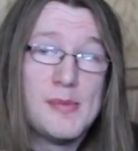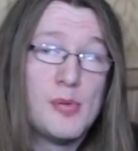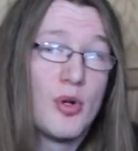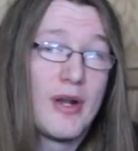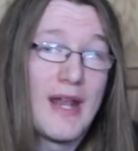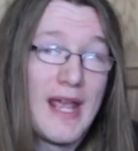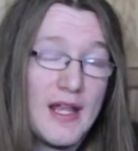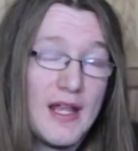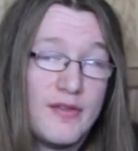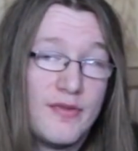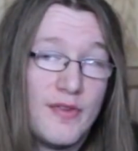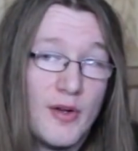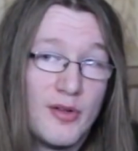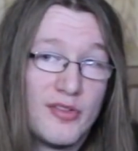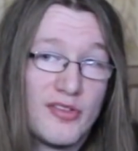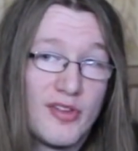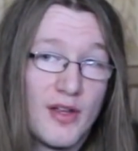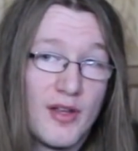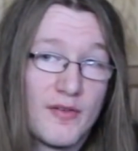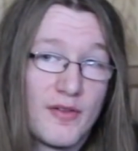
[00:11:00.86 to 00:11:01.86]
put
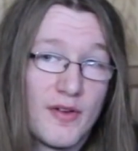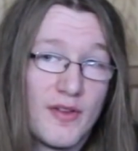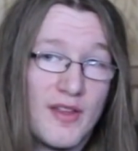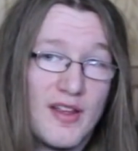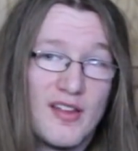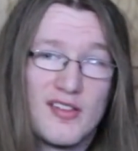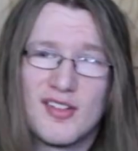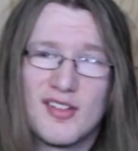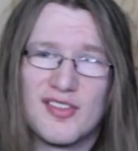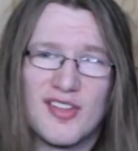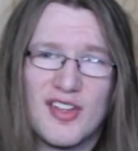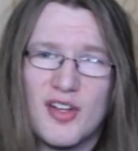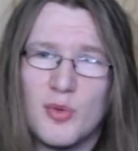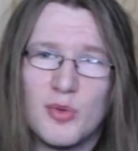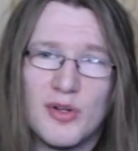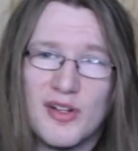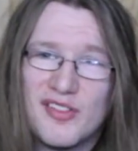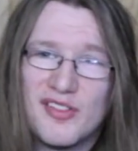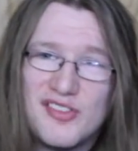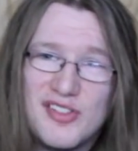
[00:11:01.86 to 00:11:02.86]
headphones on for this, because I don't
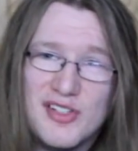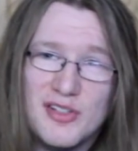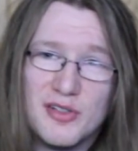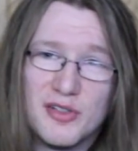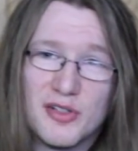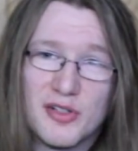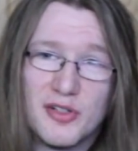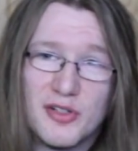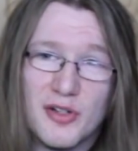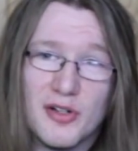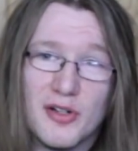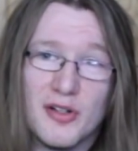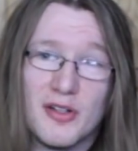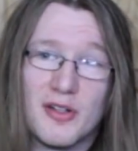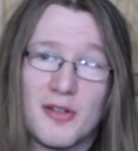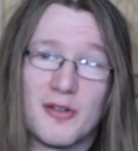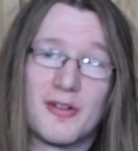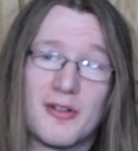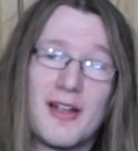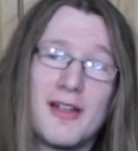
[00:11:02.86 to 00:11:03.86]
want to steal your girl,
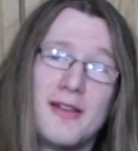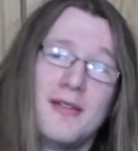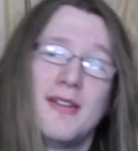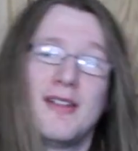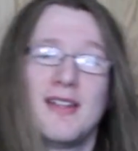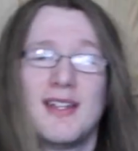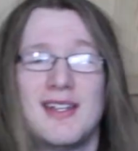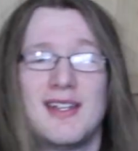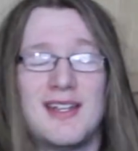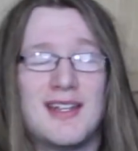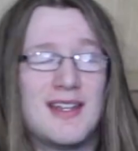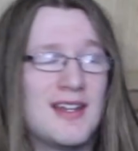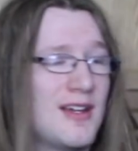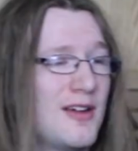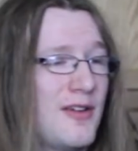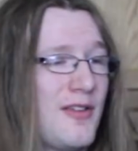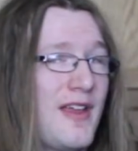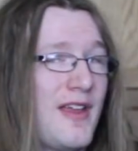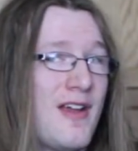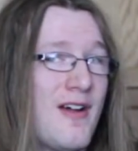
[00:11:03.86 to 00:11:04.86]
alright?
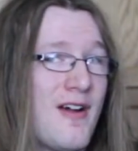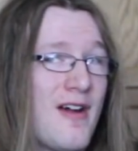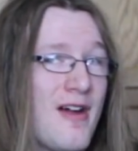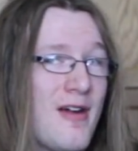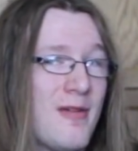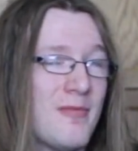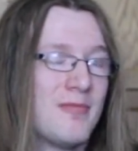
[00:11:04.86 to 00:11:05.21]
Here they are.